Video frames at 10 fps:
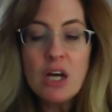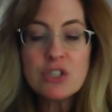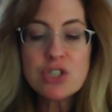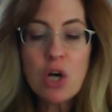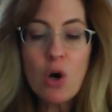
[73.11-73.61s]

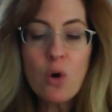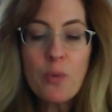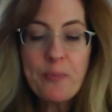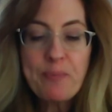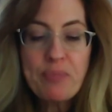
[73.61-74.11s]

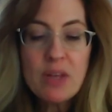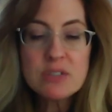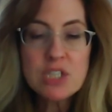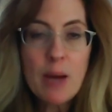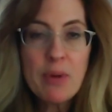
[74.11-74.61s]
So,
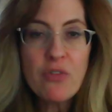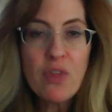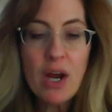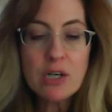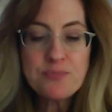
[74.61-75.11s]
stopping
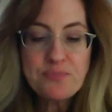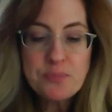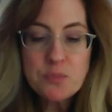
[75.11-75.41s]
there.